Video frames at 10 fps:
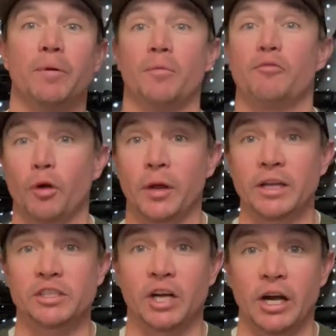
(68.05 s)
But before we
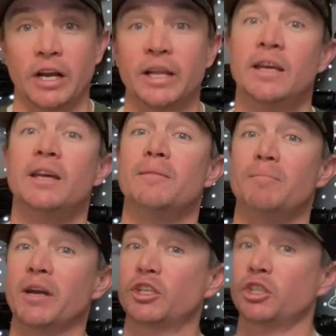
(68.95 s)
get started,
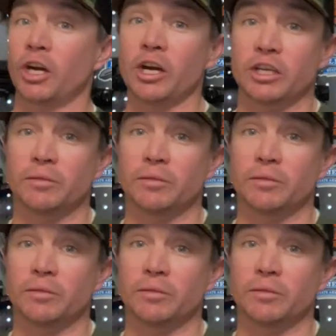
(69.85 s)
make sure you're